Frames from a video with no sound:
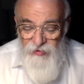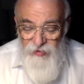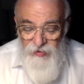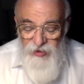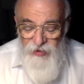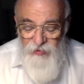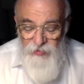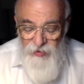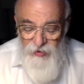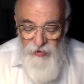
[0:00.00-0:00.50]

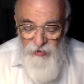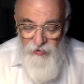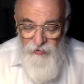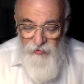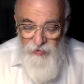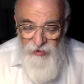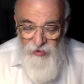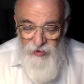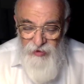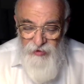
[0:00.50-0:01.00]
is Beriru,
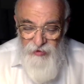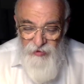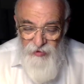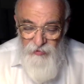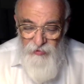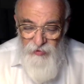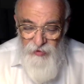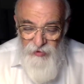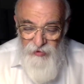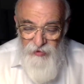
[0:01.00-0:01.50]
means
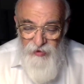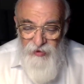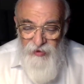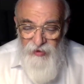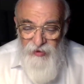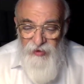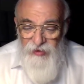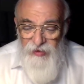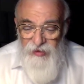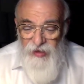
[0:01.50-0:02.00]
discernment,
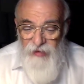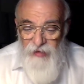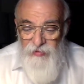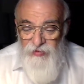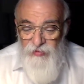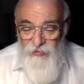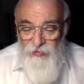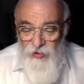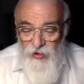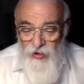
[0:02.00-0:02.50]

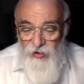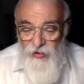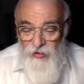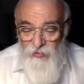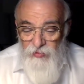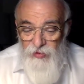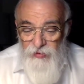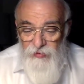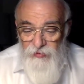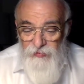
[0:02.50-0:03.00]
comes from
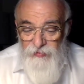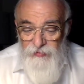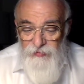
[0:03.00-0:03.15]
Chachma.